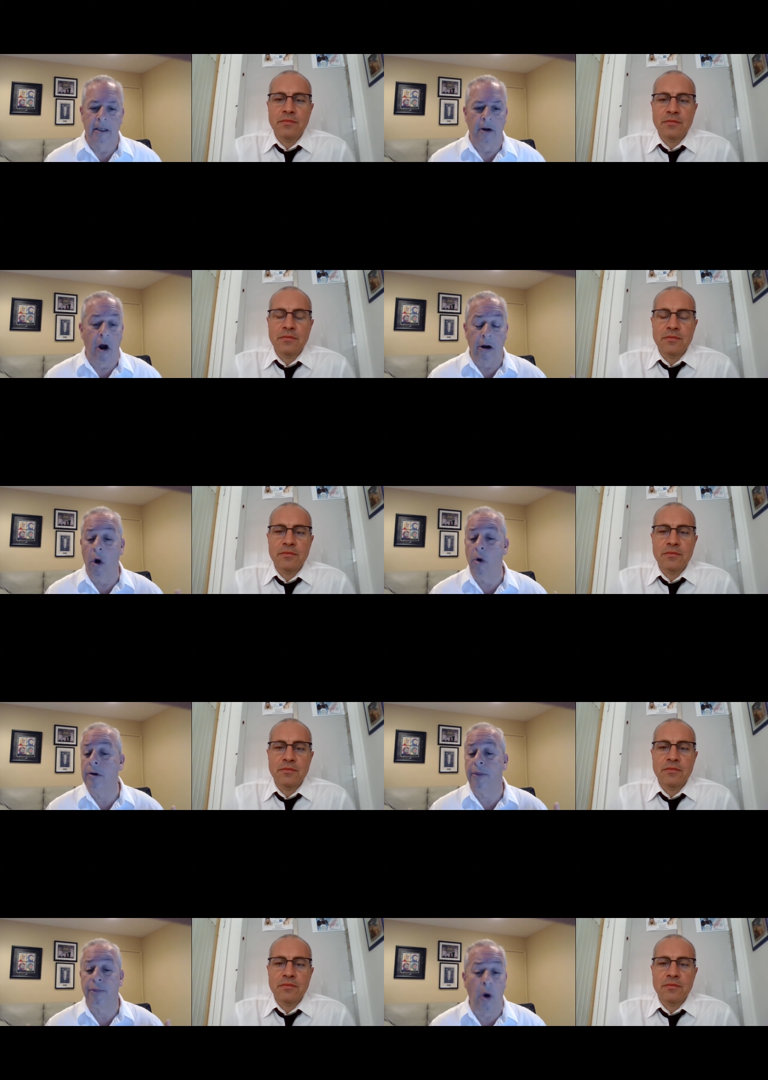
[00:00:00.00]
Speaker 1: our
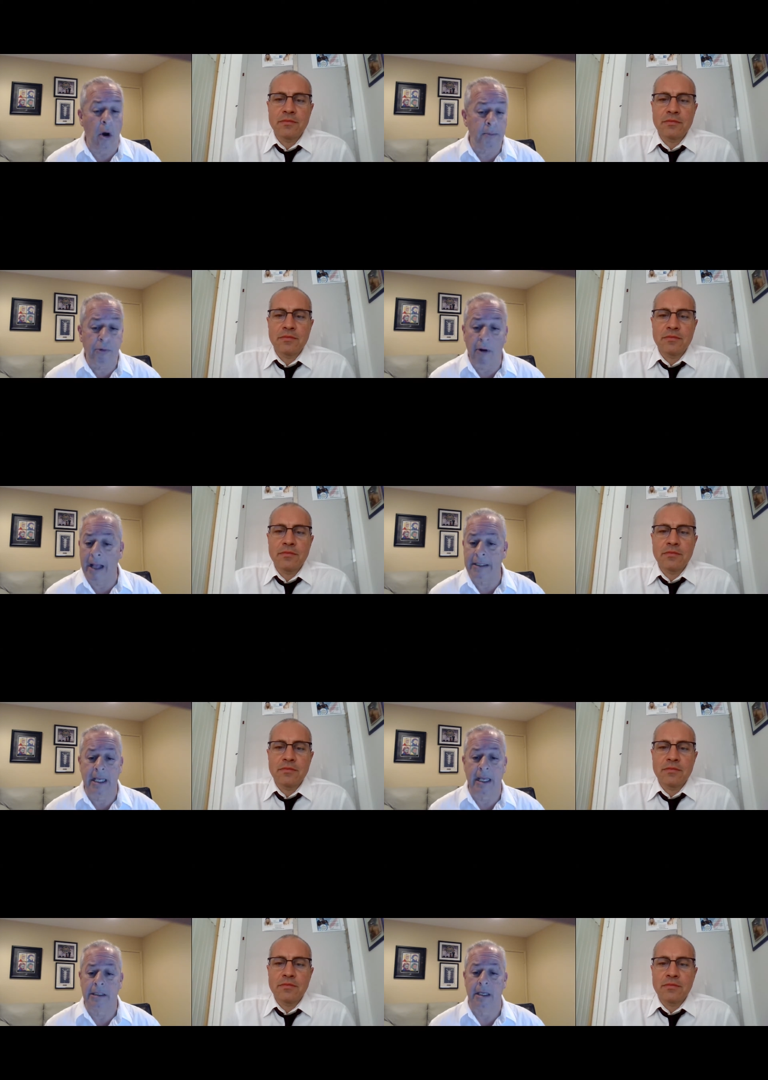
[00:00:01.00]
own thought
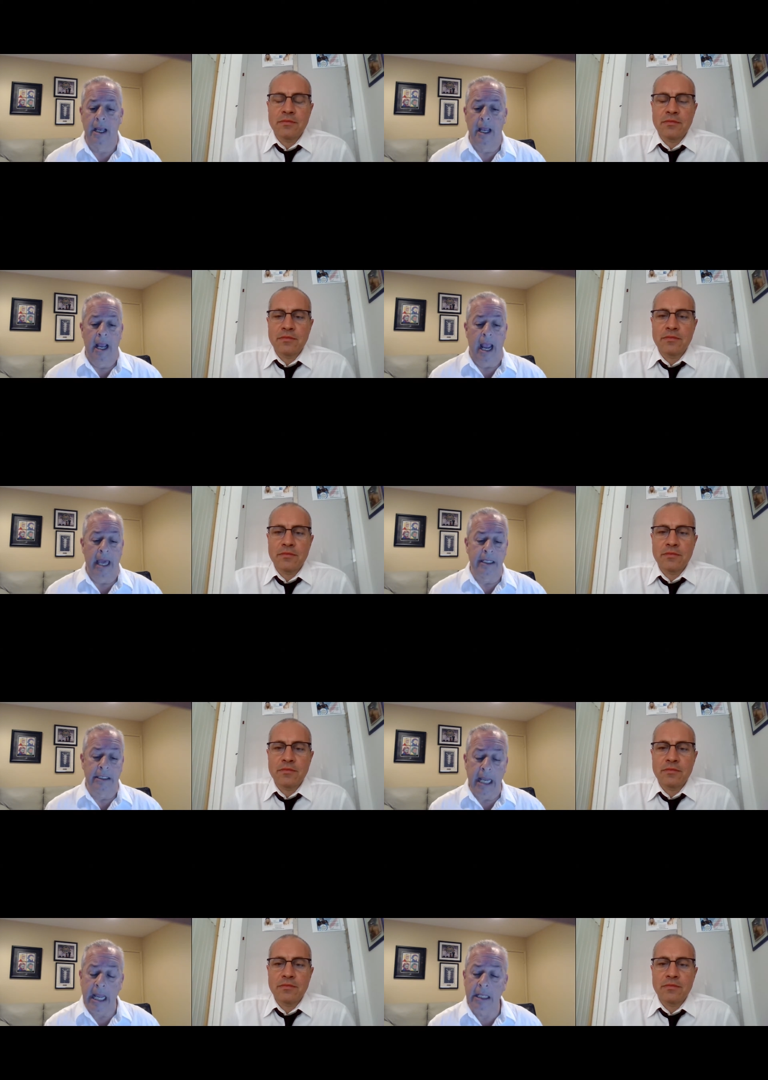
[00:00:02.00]
process, and
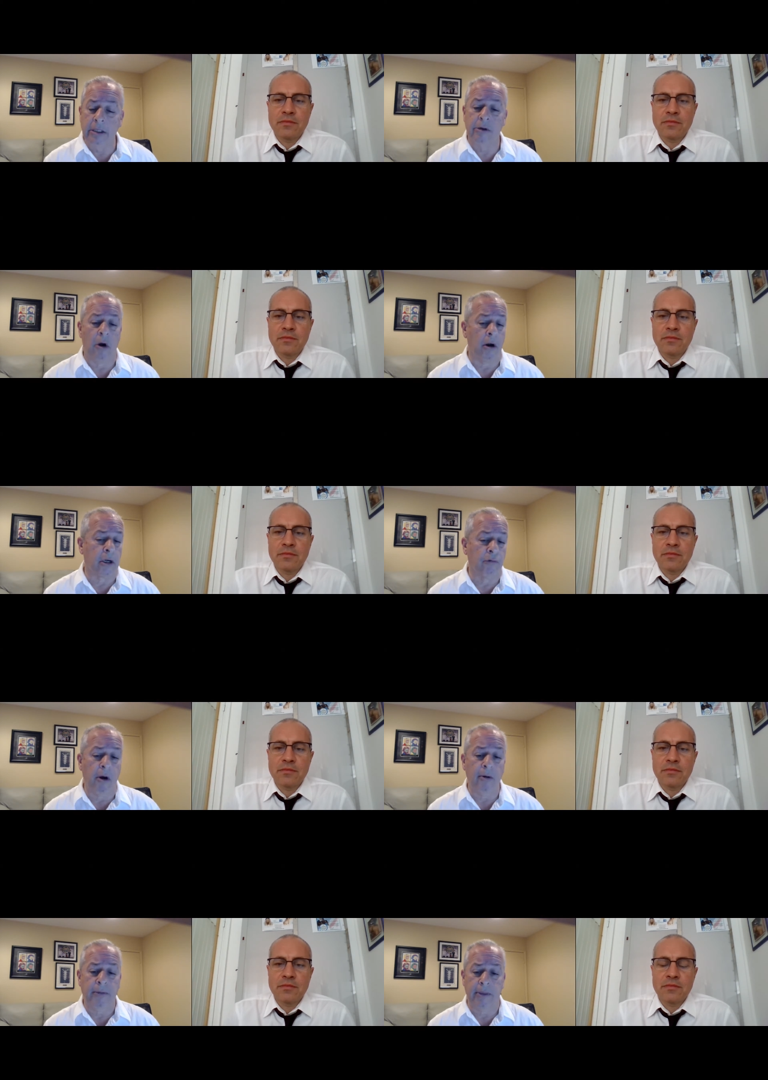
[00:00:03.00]
it's hindered our
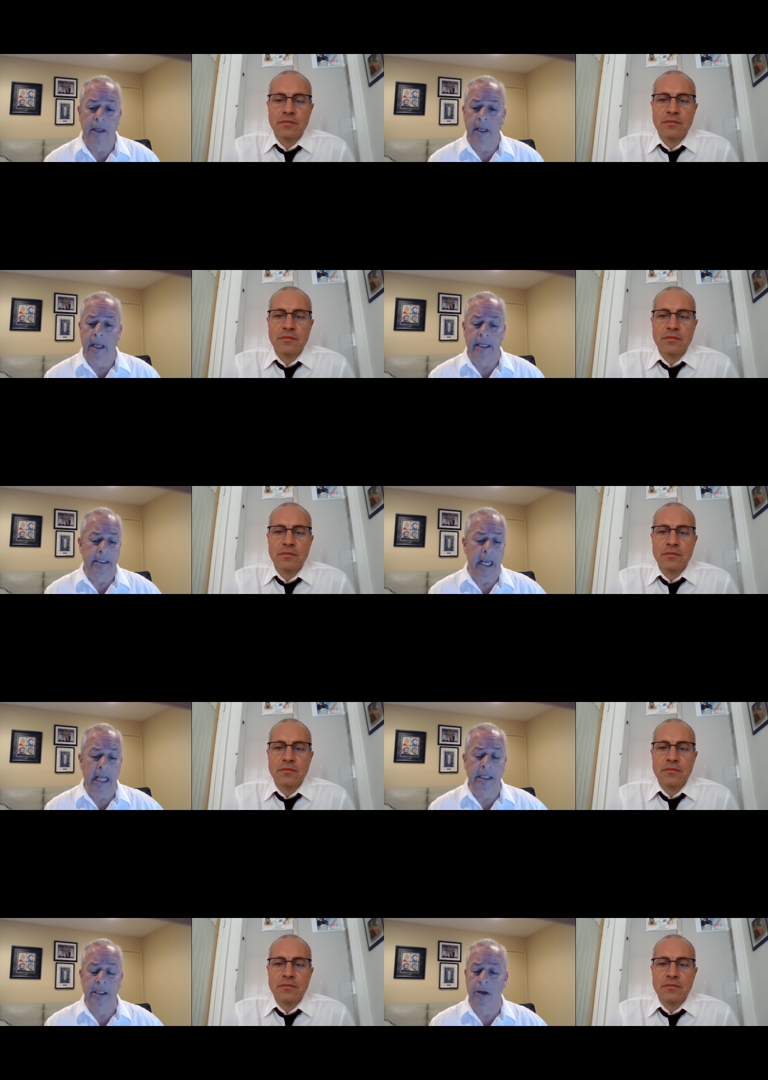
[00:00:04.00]
growth it's
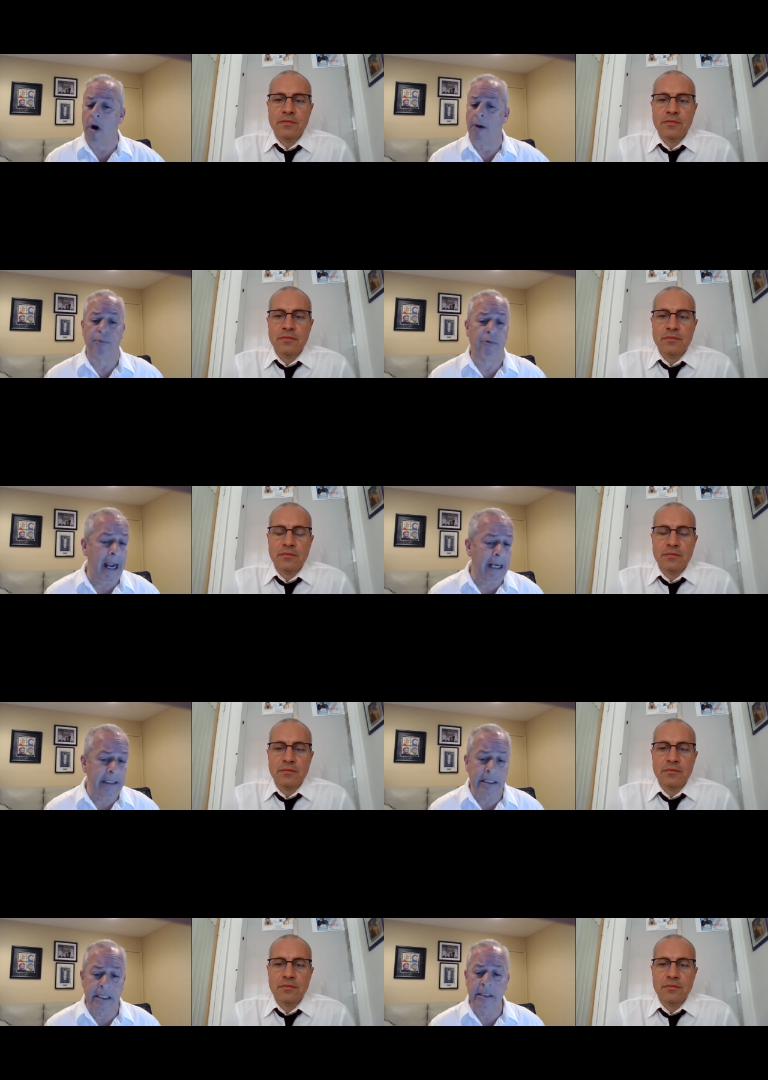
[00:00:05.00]
hindered our
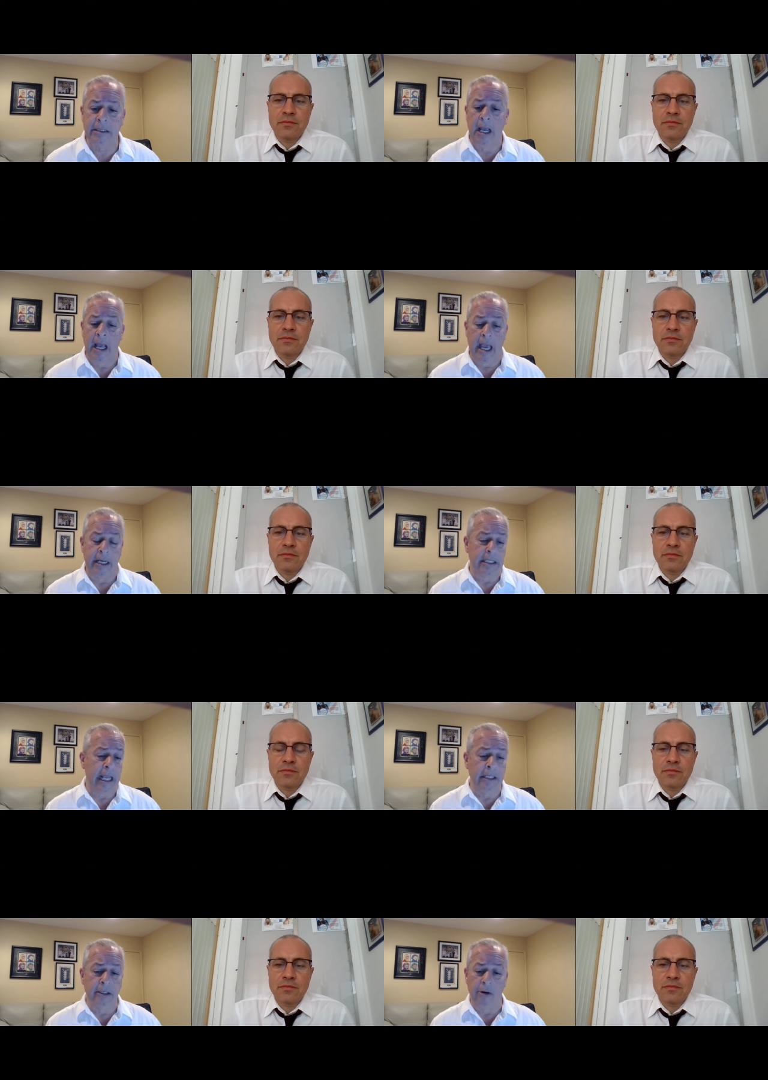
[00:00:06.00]
practices and it's
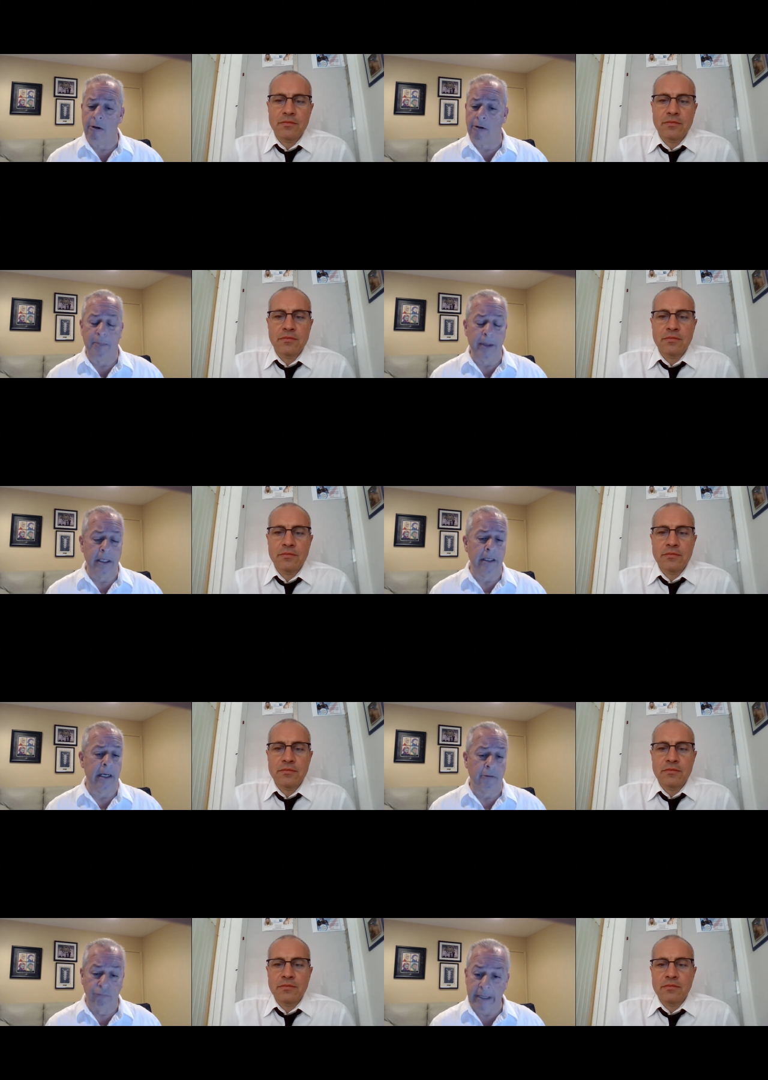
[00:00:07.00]
hindered our
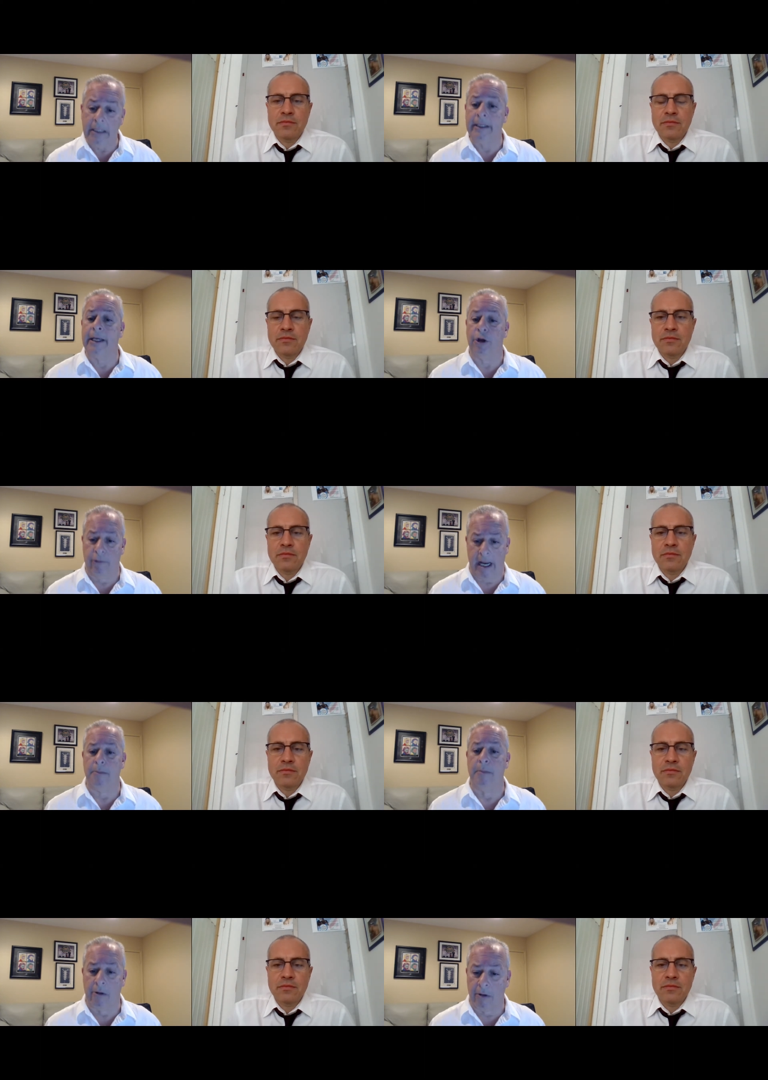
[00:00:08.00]
ability to really
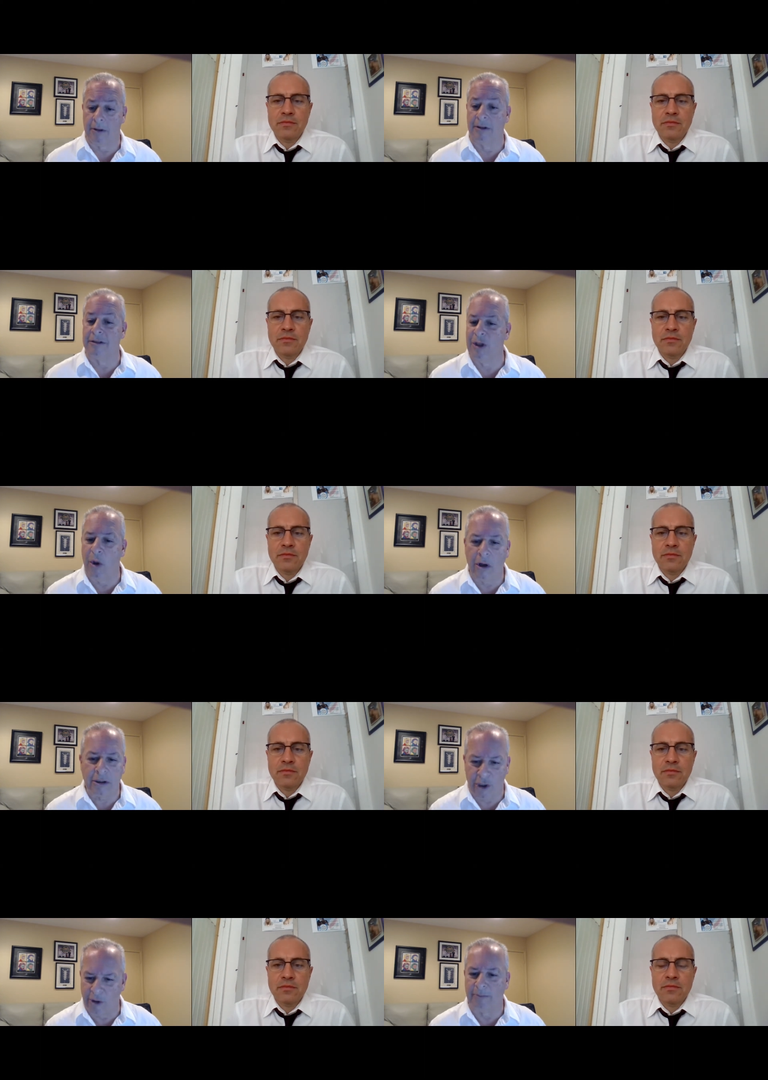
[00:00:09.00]
create miracles
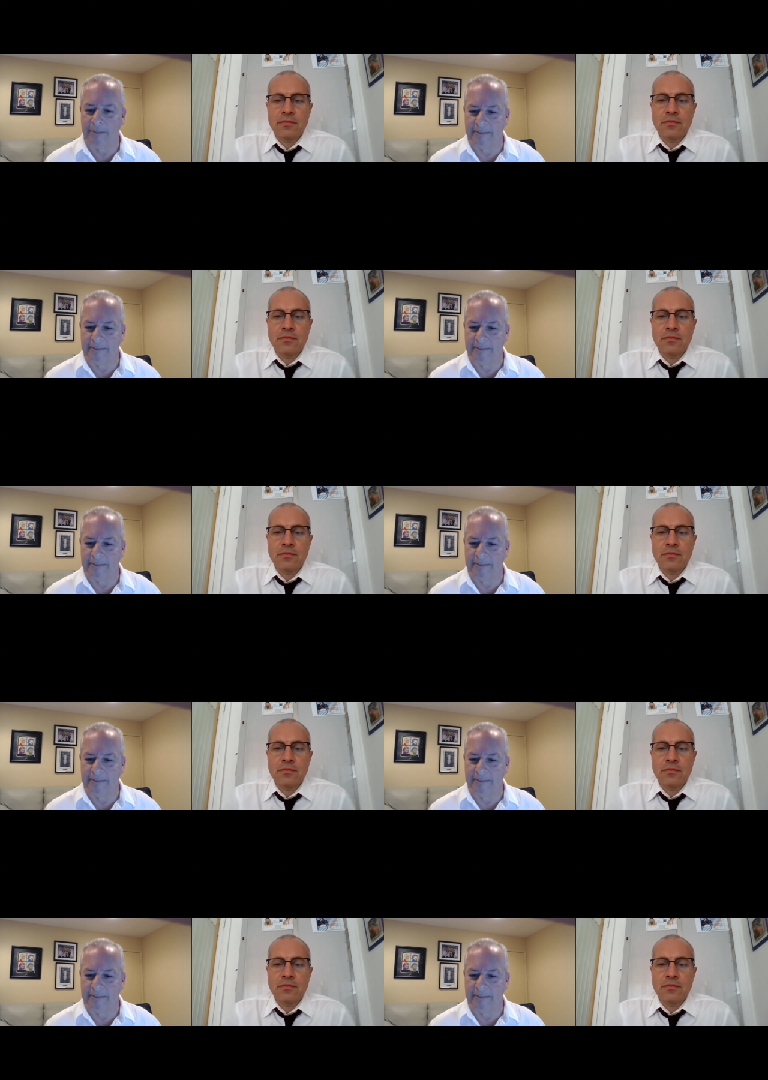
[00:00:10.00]
long term.